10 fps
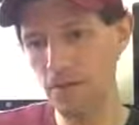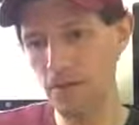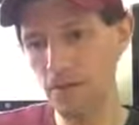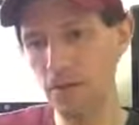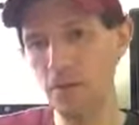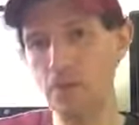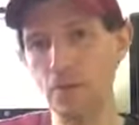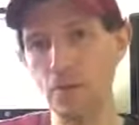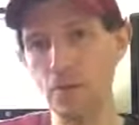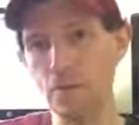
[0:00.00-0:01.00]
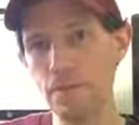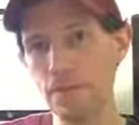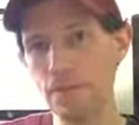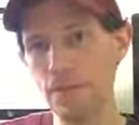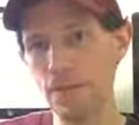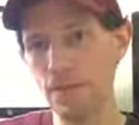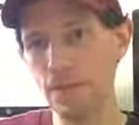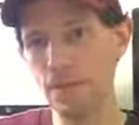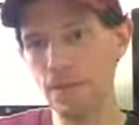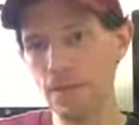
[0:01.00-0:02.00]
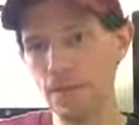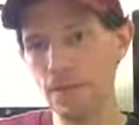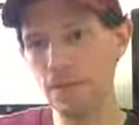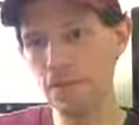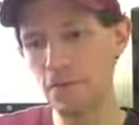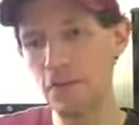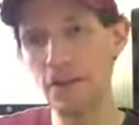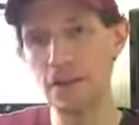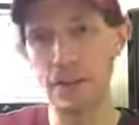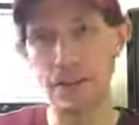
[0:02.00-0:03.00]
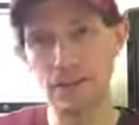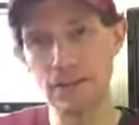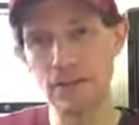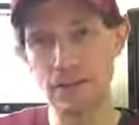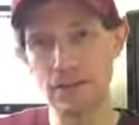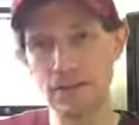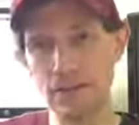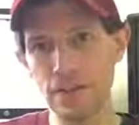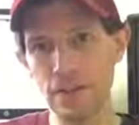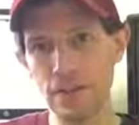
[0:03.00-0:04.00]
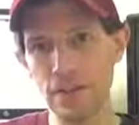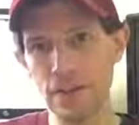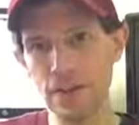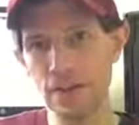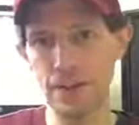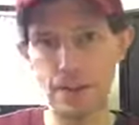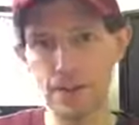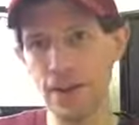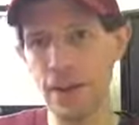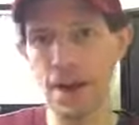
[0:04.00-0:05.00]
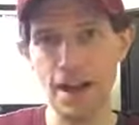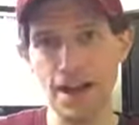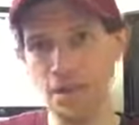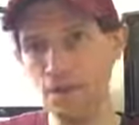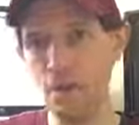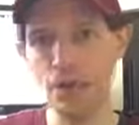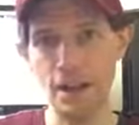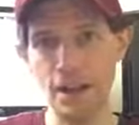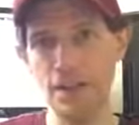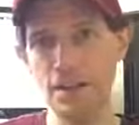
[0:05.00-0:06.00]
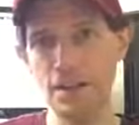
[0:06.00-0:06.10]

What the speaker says: looking for variants as they divide and mutate